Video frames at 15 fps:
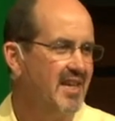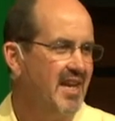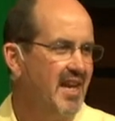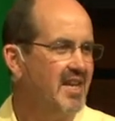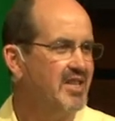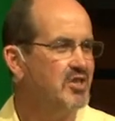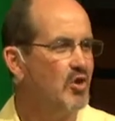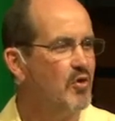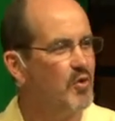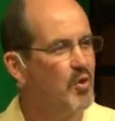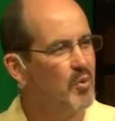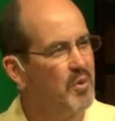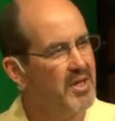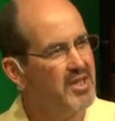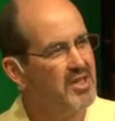It's
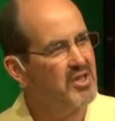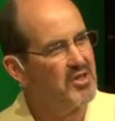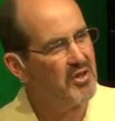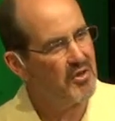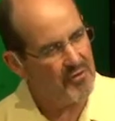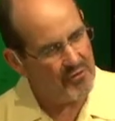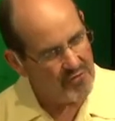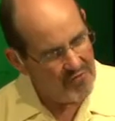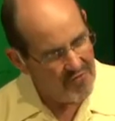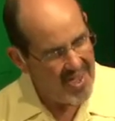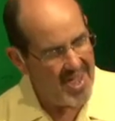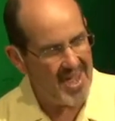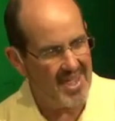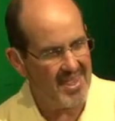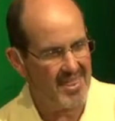overridden your
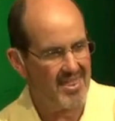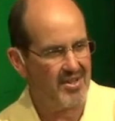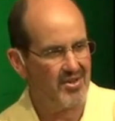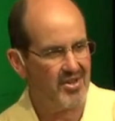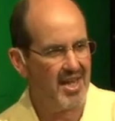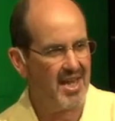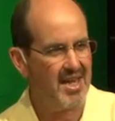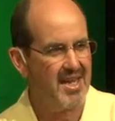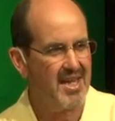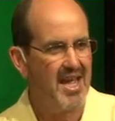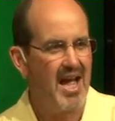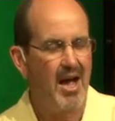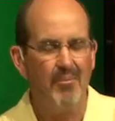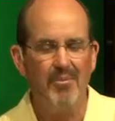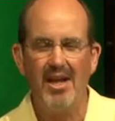faith, okay?
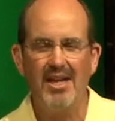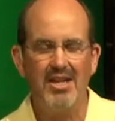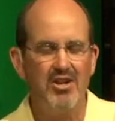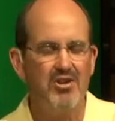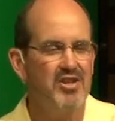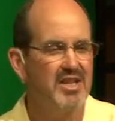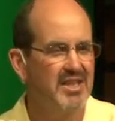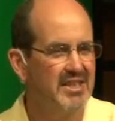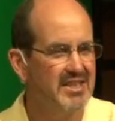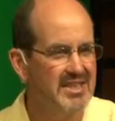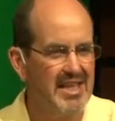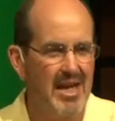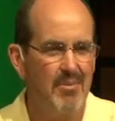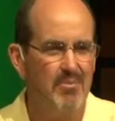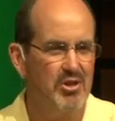I'm not here to
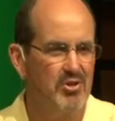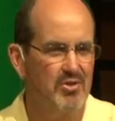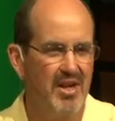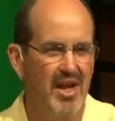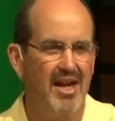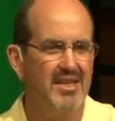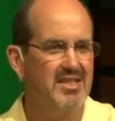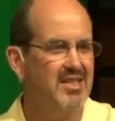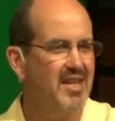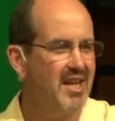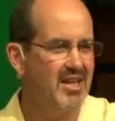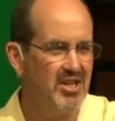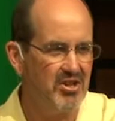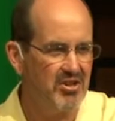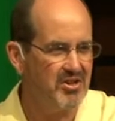condemn you. God is not
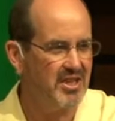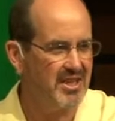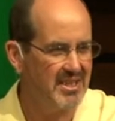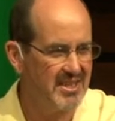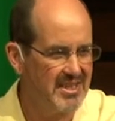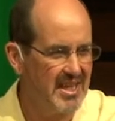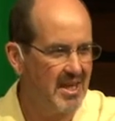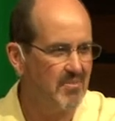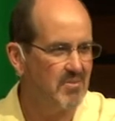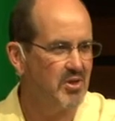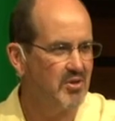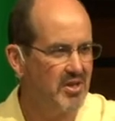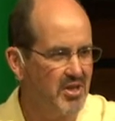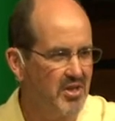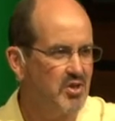here to condemn you.
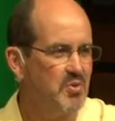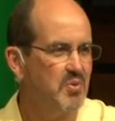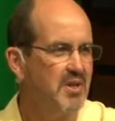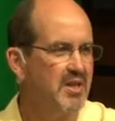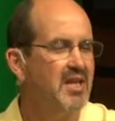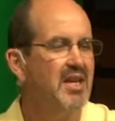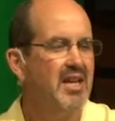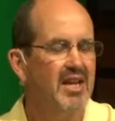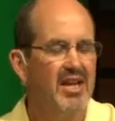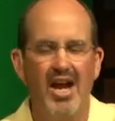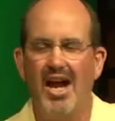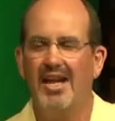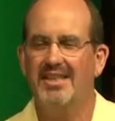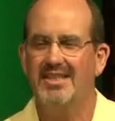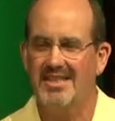Here's what
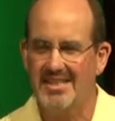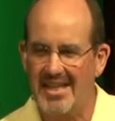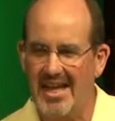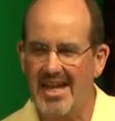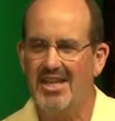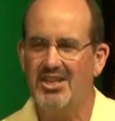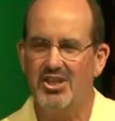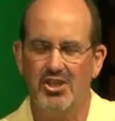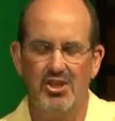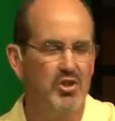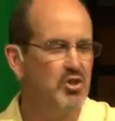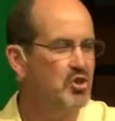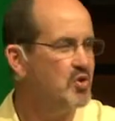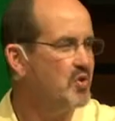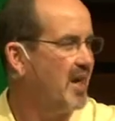God is saying to you
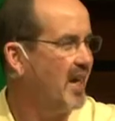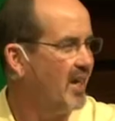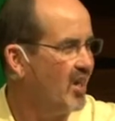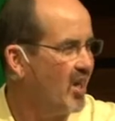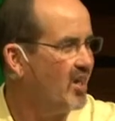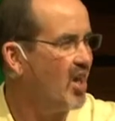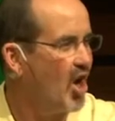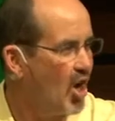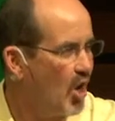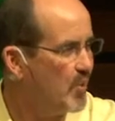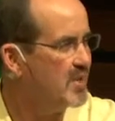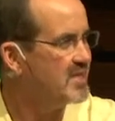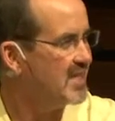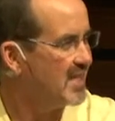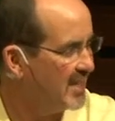you cannot
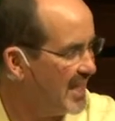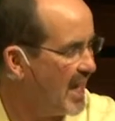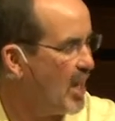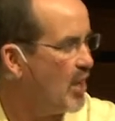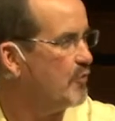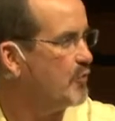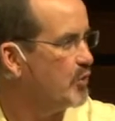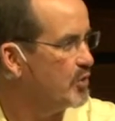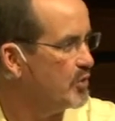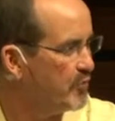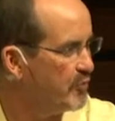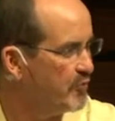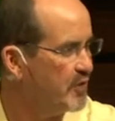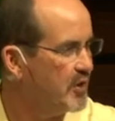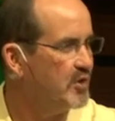always allow for your
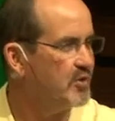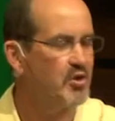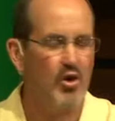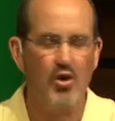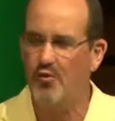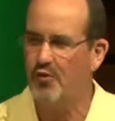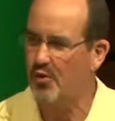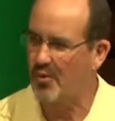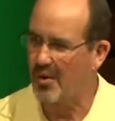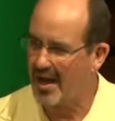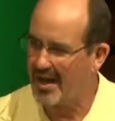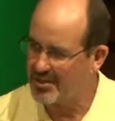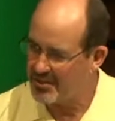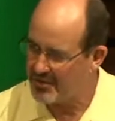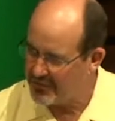fear to
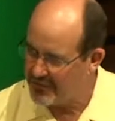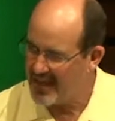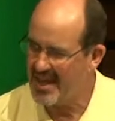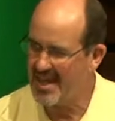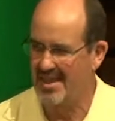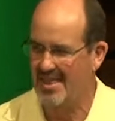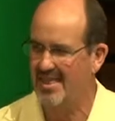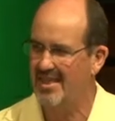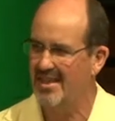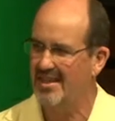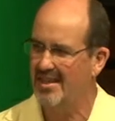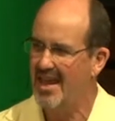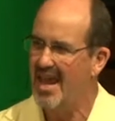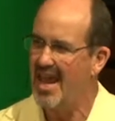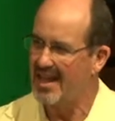override your faith.
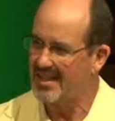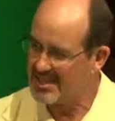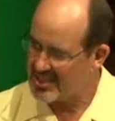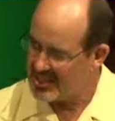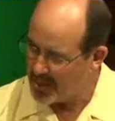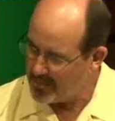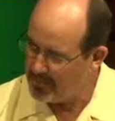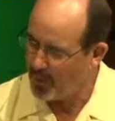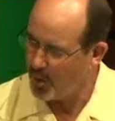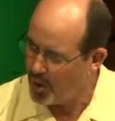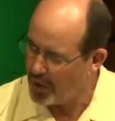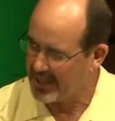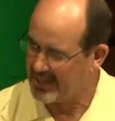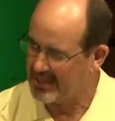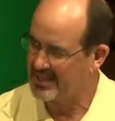At some
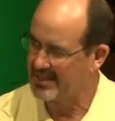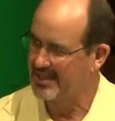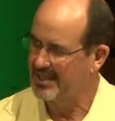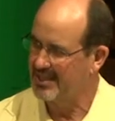point,